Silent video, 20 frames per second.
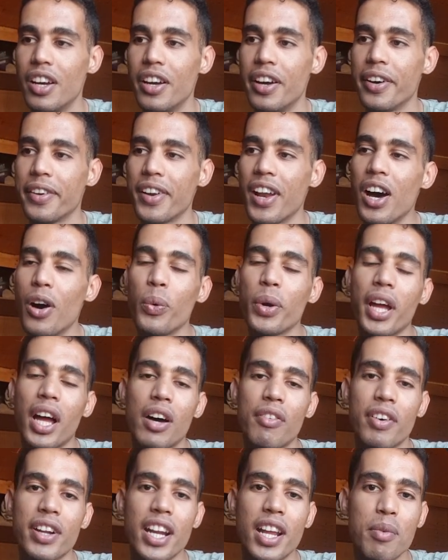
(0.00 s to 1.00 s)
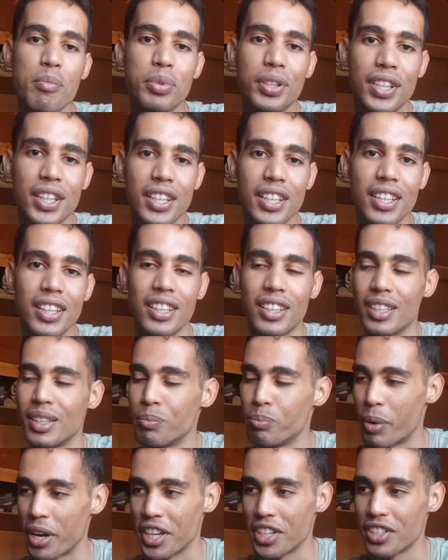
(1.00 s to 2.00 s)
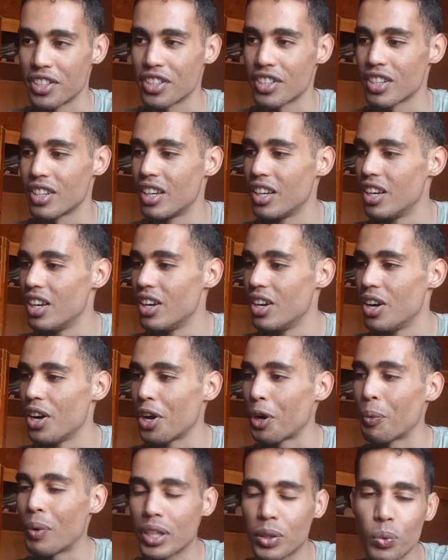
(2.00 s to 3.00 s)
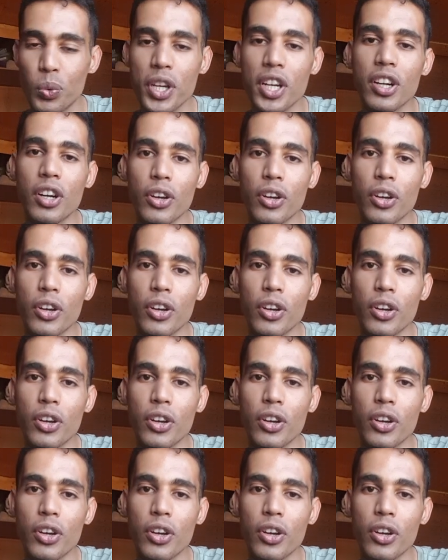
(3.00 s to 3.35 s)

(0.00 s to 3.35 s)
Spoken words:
Now we have an empty page. What we are